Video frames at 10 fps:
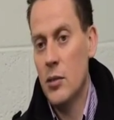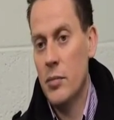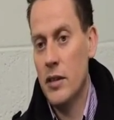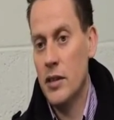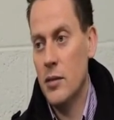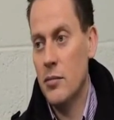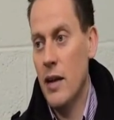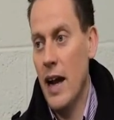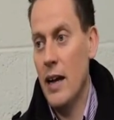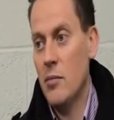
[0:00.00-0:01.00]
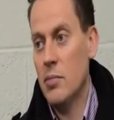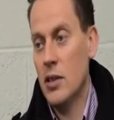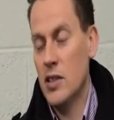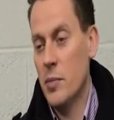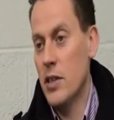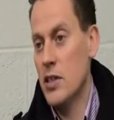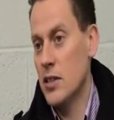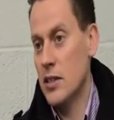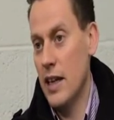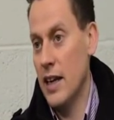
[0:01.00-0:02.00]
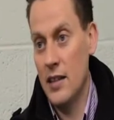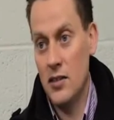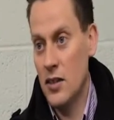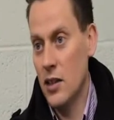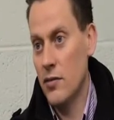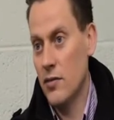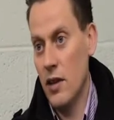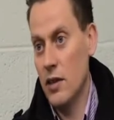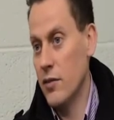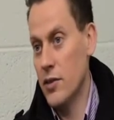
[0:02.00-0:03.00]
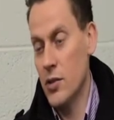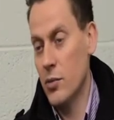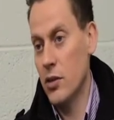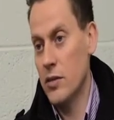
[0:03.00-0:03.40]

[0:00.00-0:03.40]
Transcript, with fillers: but um, participation and, and adults love I love it as well.